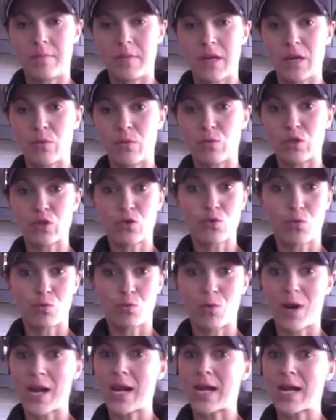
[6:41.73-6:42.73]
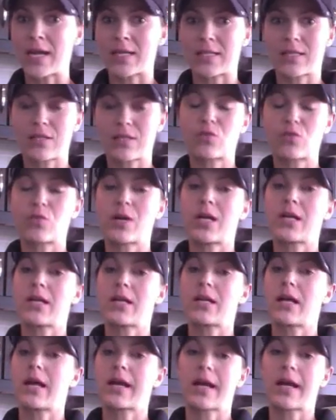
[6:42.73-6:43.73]
It was great.
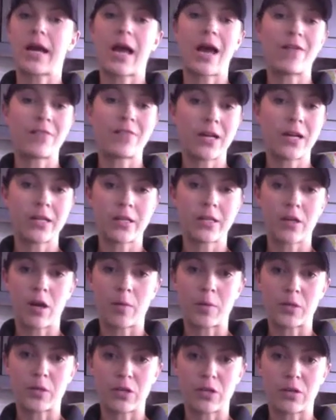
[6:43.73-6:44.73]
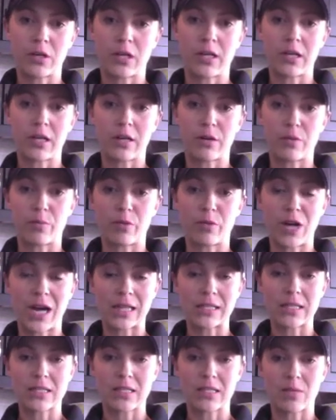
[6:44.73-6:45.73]
Like I haven't had the opportunity to
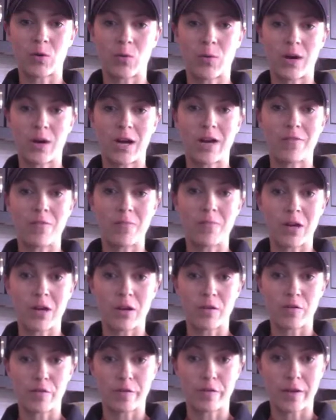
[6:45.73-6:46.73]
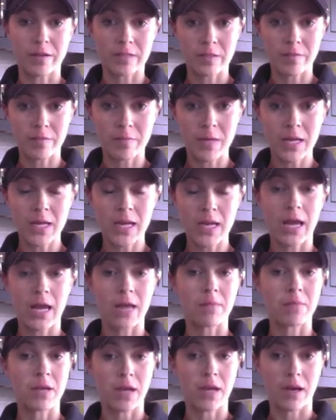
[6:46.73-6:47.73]
practice somewhere where I have a mirror in front of me
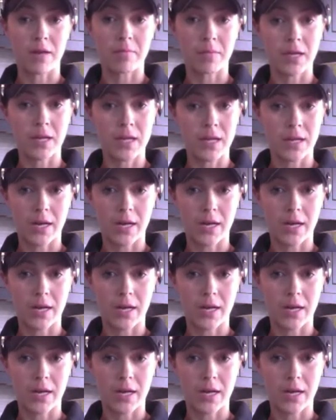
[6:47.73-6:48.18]
and behind me,